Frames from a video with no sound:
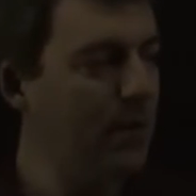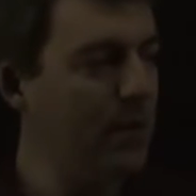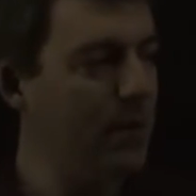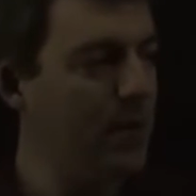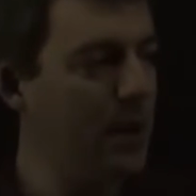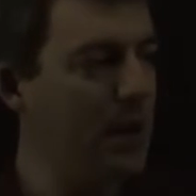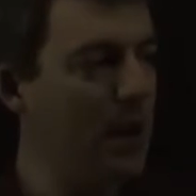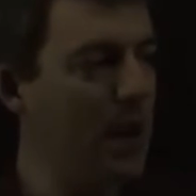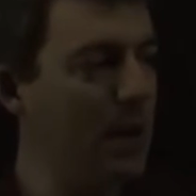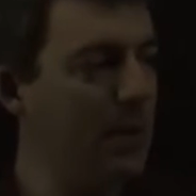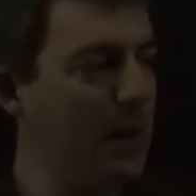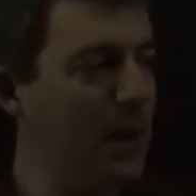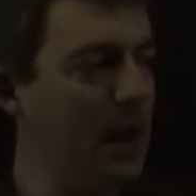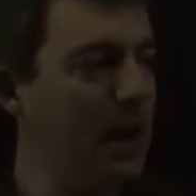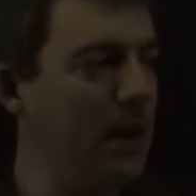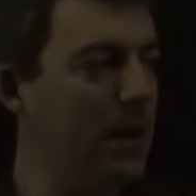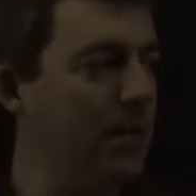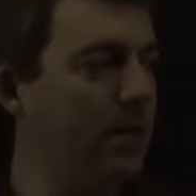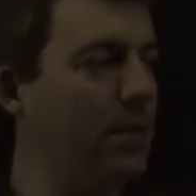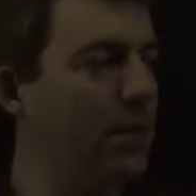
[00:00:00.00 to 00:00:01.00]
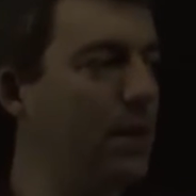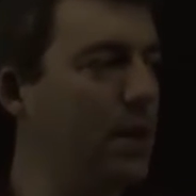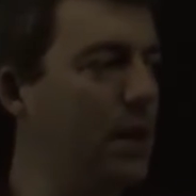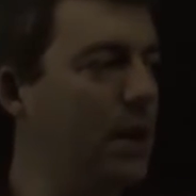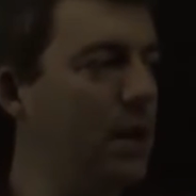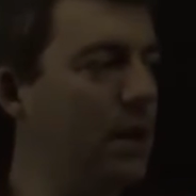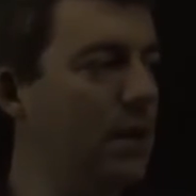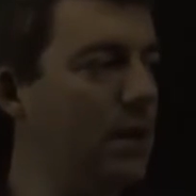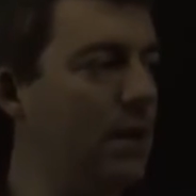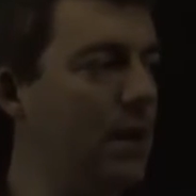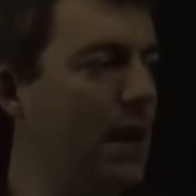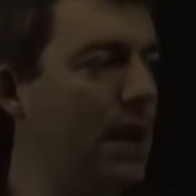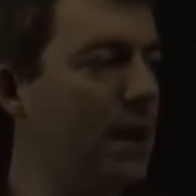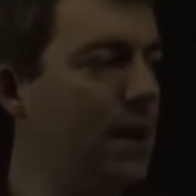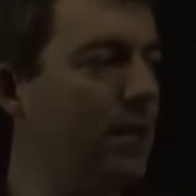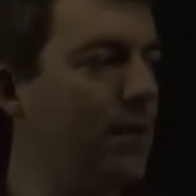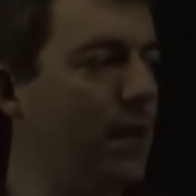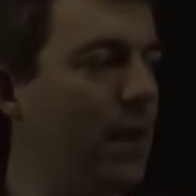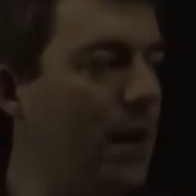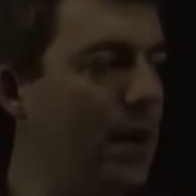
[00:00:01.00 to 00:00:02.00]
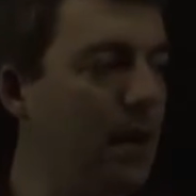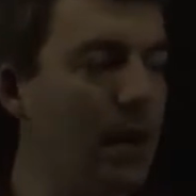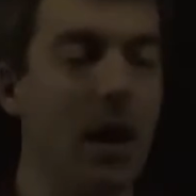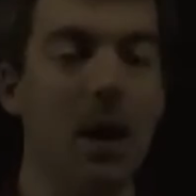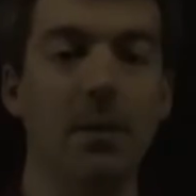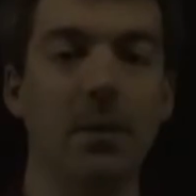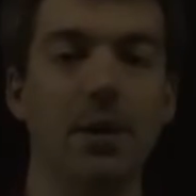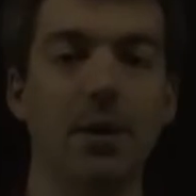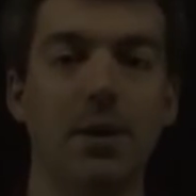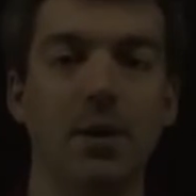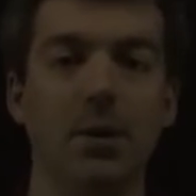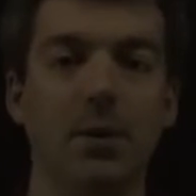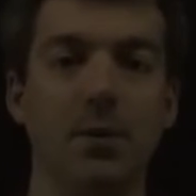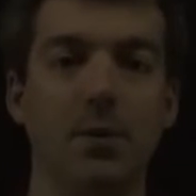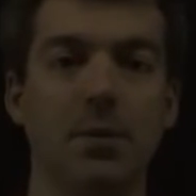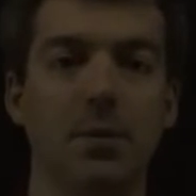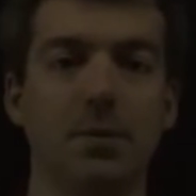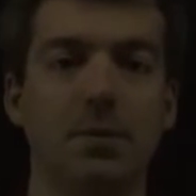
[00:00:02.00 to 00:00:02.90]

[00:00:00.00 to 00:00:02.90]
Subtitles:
3 comma -3, -9 comma 2.